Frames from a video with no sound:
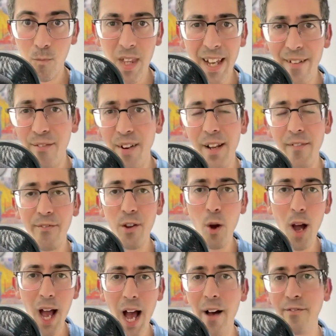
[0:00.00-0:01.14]
Even if you
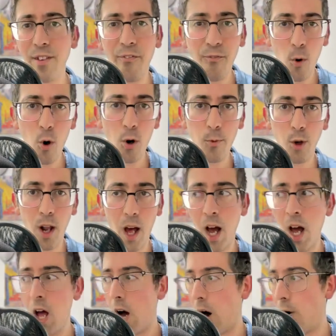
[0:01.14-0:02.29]
have the formula
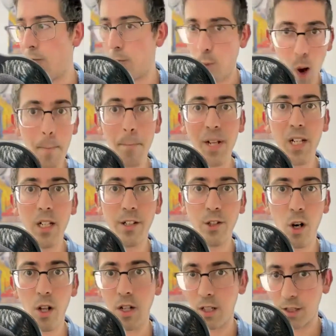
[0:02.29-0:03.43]
of $1 million
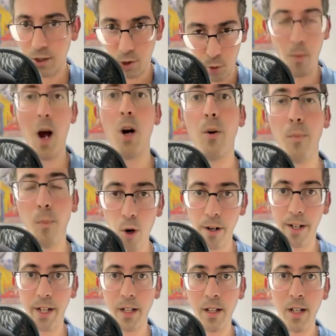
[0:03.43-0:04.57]
tomorrow
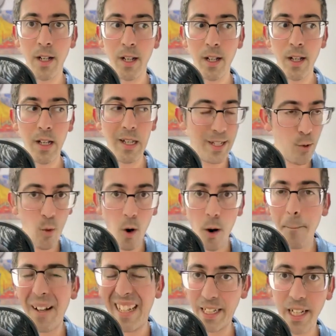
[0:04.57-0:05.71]
morning, you won't
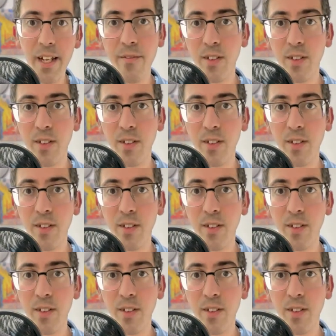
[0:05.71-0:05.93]
believe